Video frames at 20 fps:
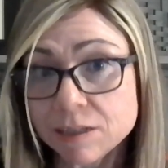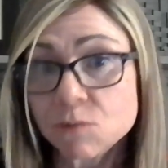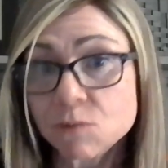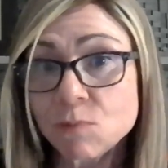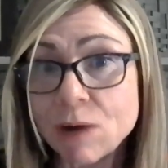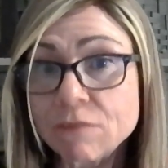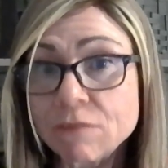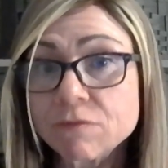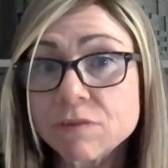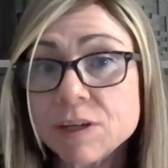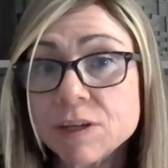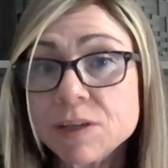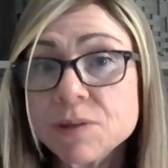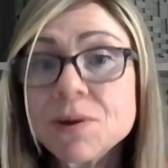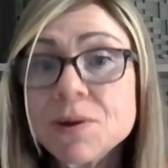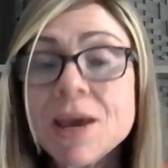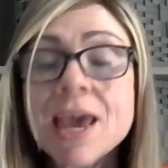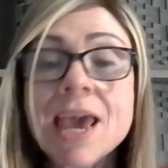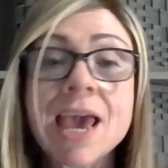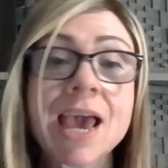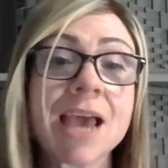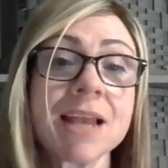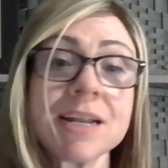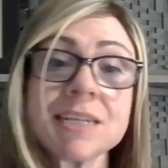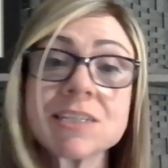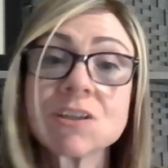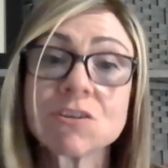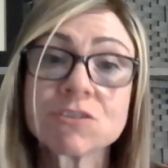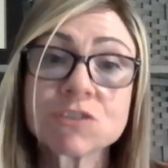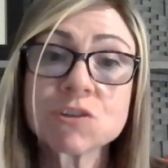route for you, and
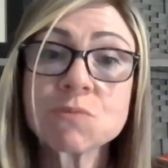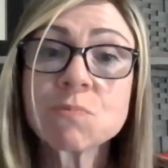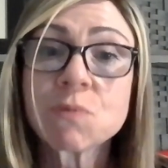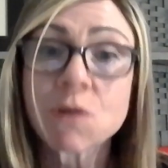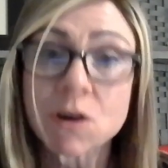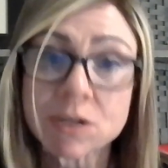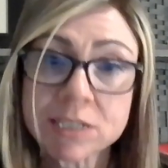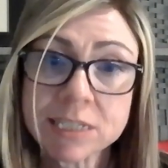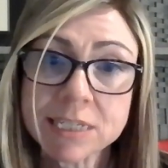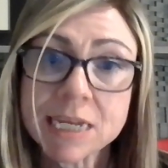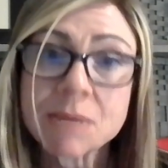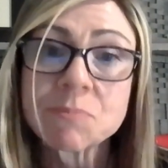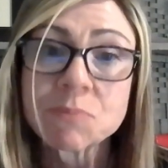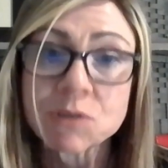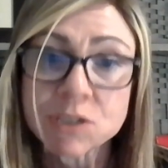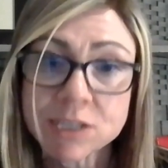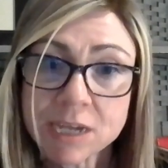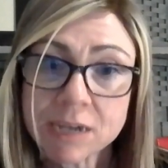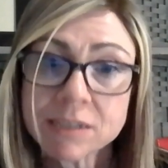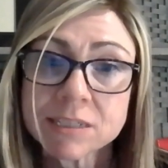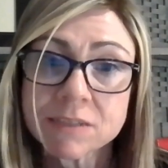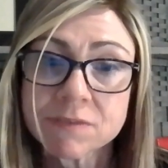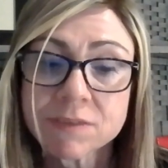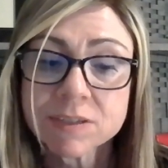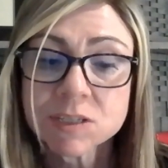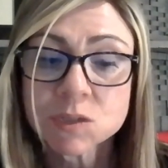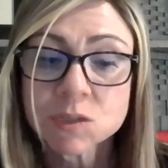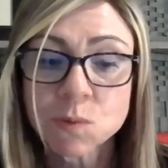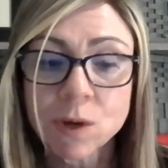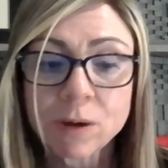it's also prostate protective
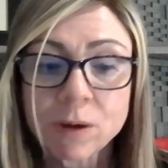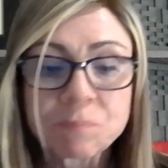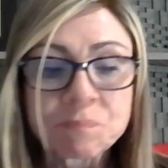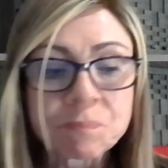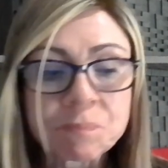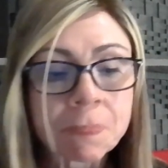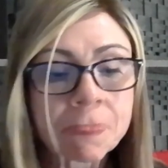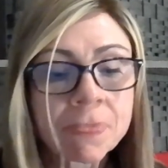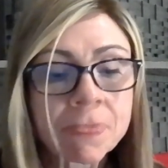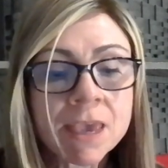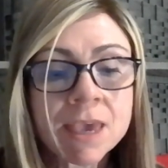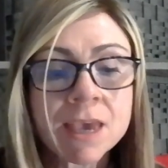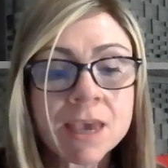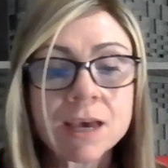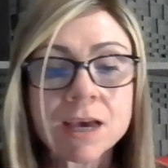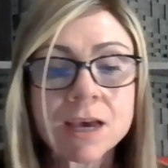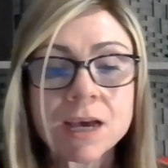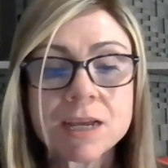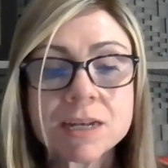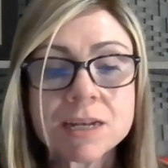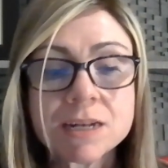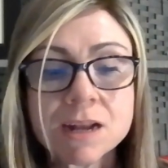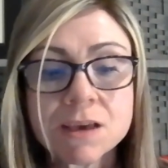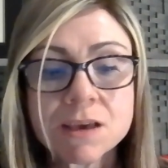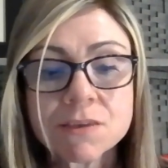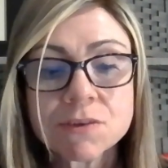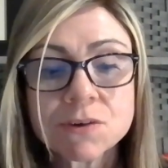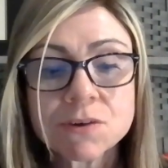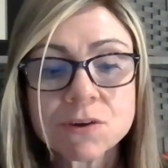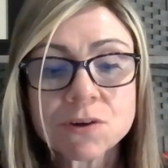as well.
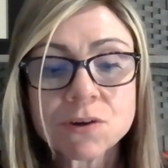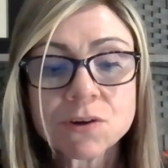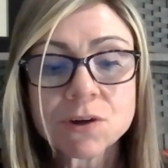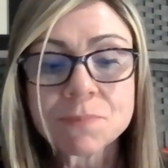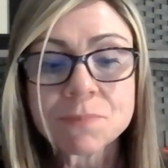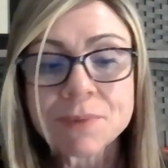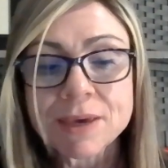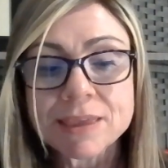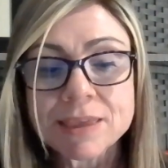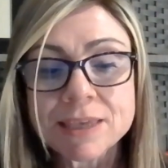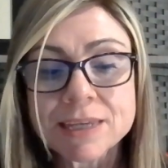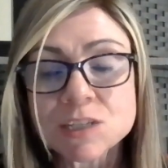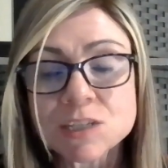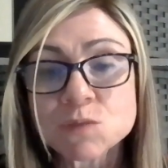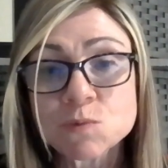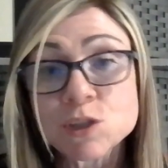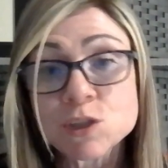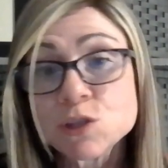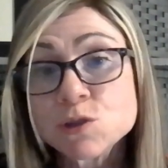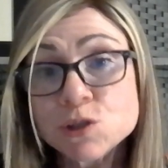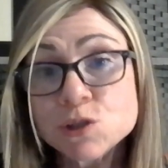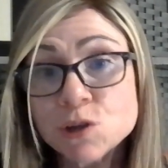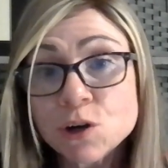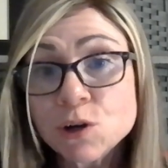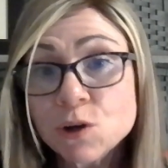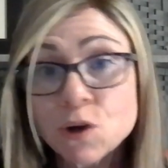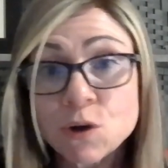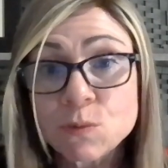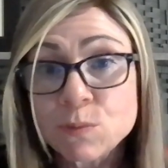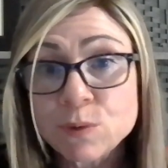Another myth is once you
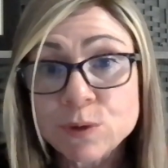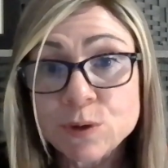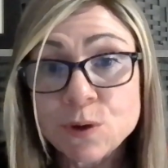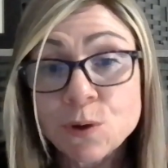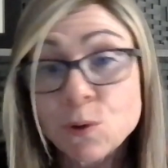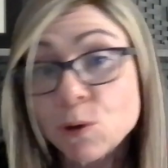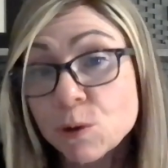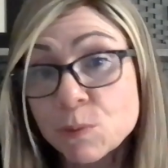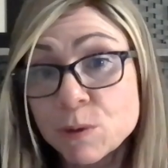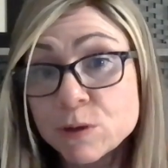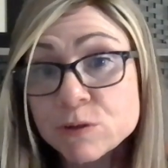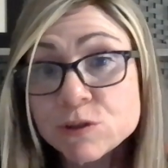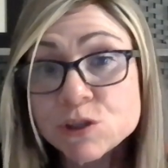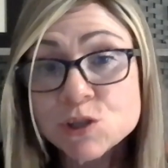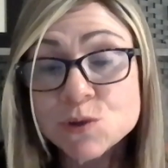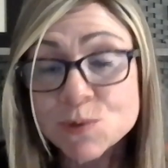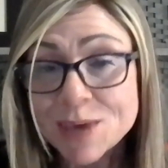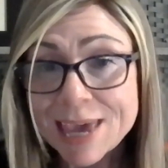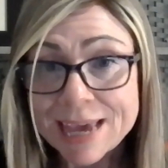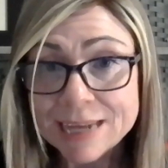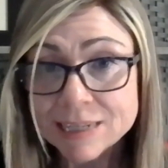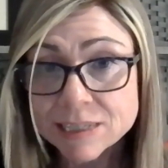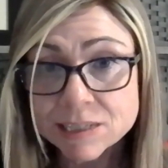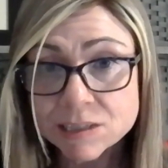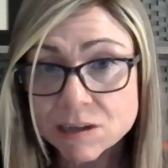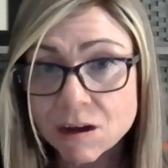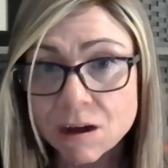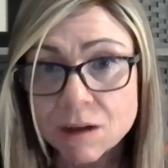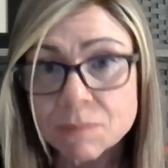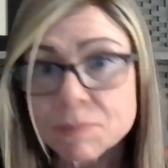start hormones, you can't
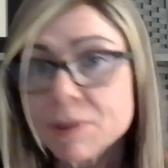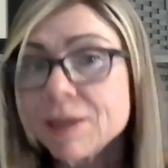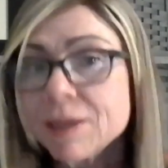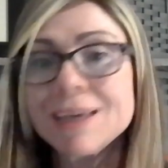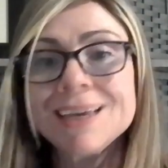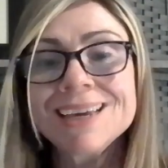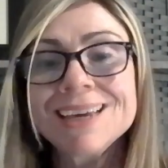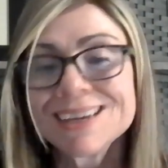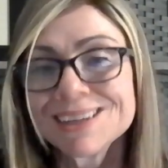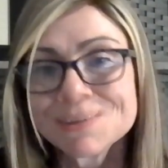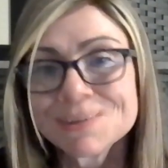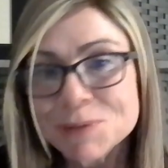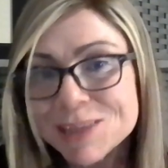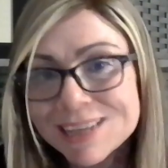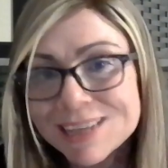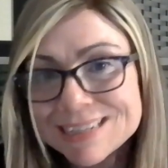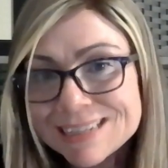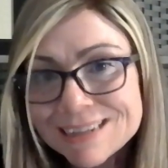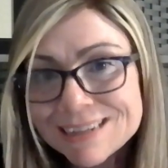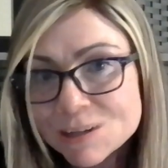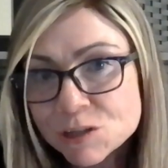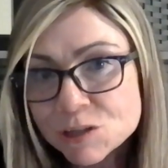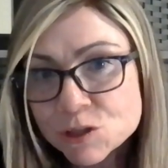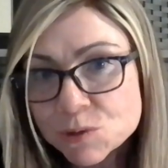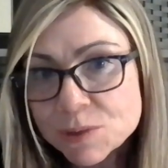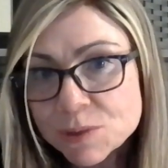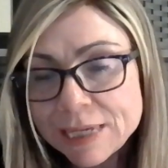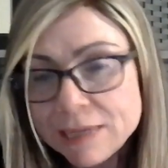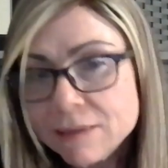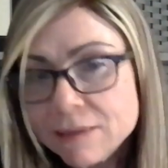stop. Well, that's not
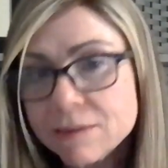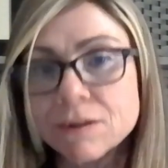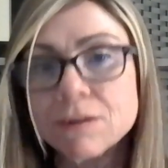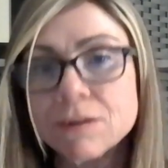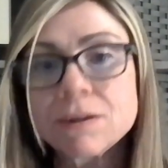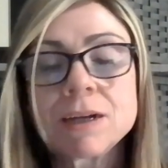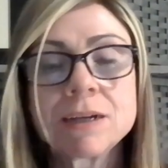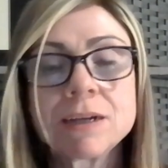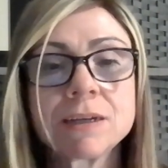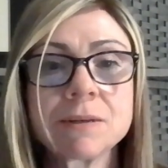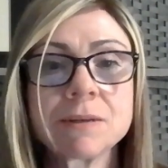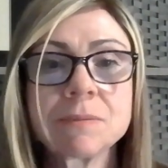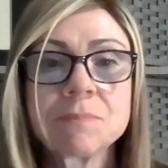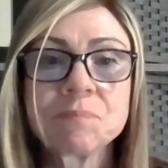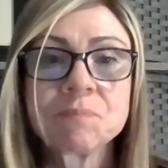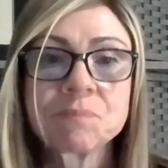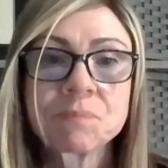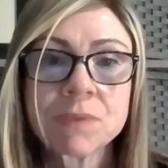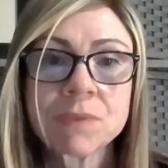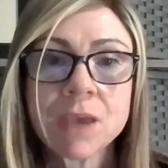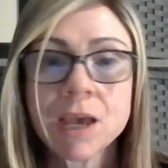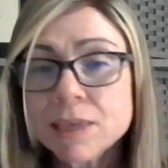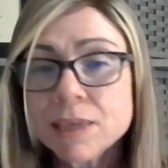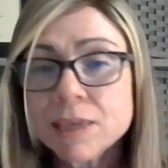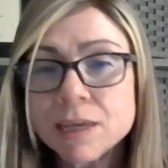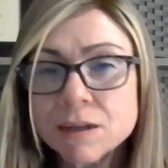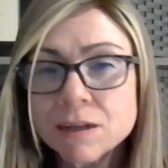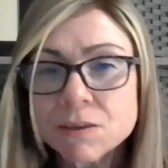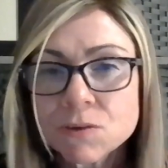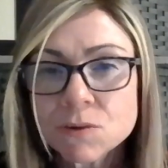true either. I
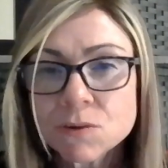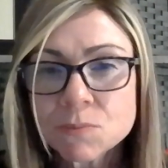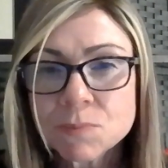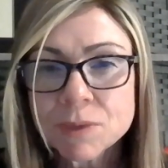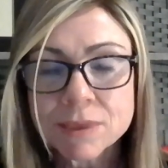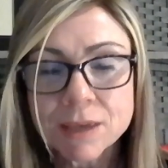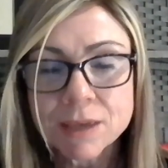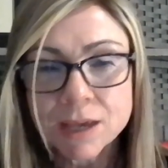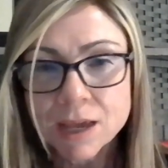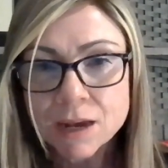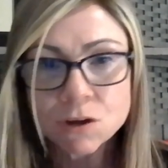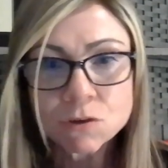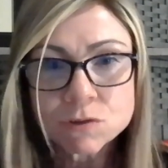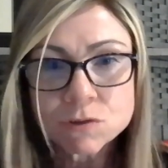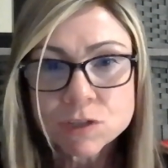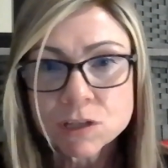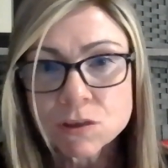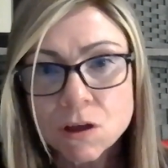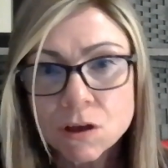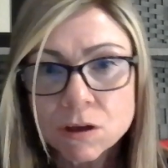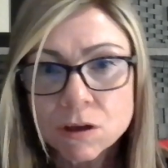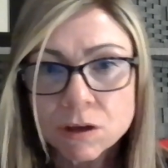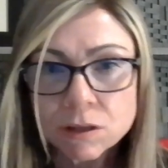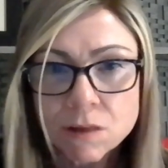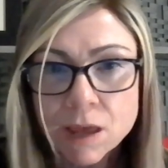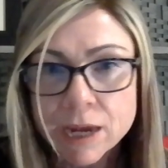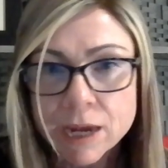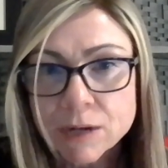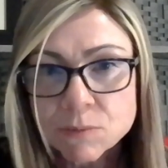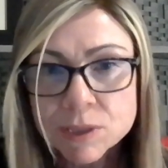think another myth that kind of goes
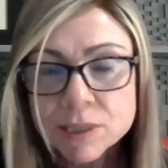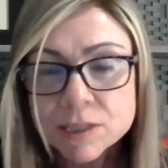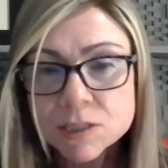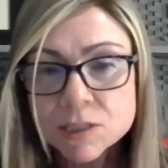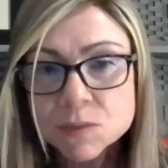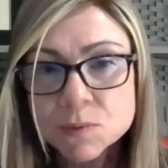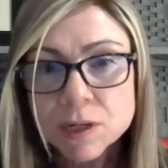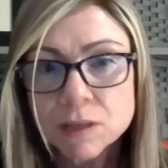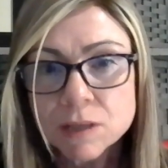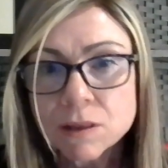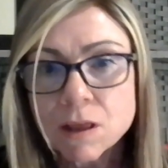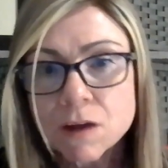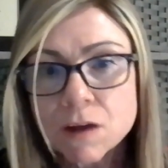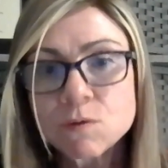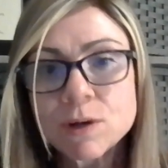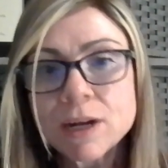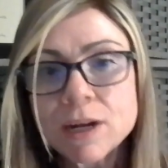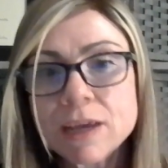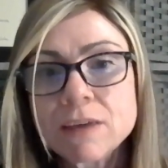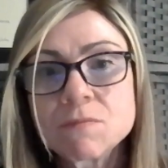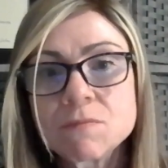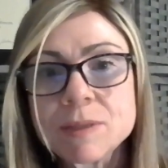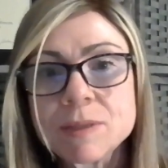aligned with this one, a lot of what I